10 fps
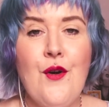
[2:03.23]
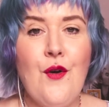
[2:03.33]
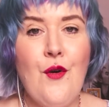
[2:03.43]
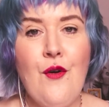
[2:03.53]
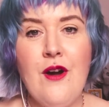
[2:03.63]

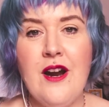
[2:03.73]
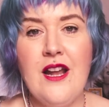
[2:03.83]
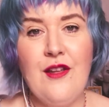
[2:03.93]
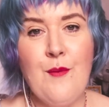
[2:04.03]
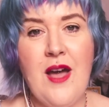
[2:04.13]
or
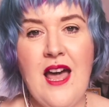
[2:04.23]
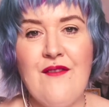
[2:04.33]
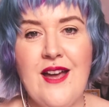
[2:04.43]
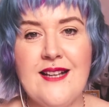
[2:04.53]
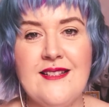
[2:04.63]
you might have
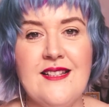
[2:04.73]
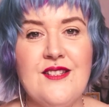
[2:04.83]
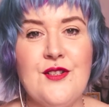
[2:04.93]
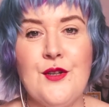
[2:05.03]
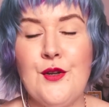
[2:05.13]
access
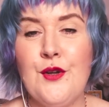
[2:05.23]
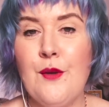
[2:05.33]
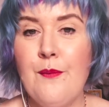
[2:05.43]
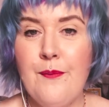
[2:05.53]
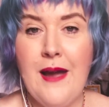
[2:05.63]
to
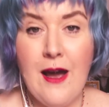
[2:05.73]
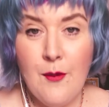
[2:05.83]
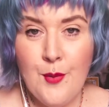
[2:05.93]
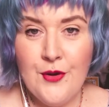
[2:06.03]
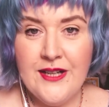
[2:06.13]

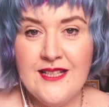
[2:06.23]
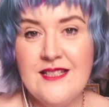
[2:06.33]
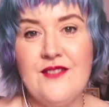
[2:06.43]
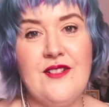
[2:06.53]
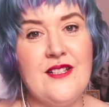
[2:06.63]
PowerPoint,
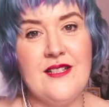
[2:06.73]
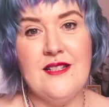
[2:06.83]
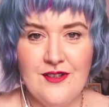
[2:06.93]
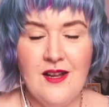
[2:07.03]
which is